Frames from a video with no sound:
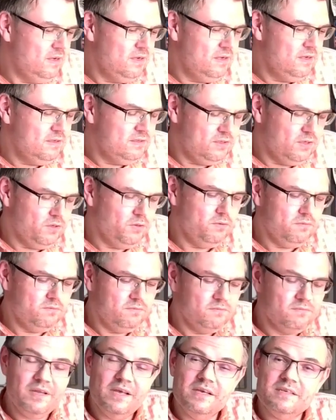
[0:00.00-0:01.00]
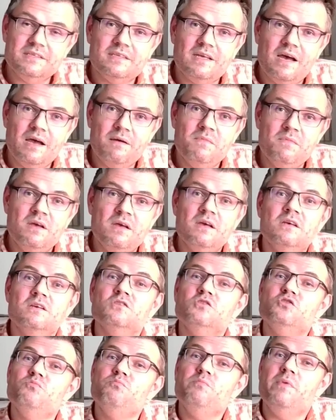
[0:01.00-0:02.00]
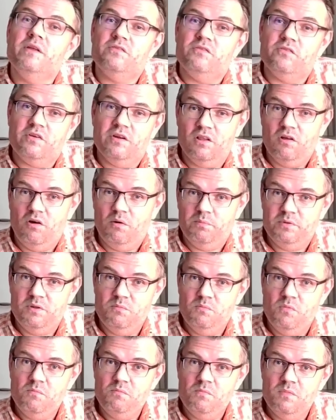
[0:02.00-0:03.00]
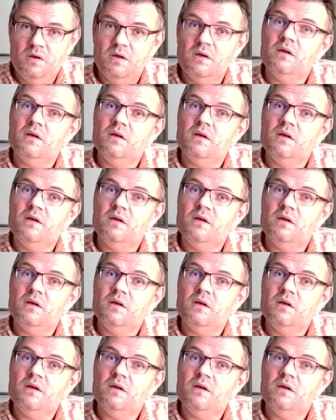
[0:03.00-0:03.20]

So next time, symmetrical optimum.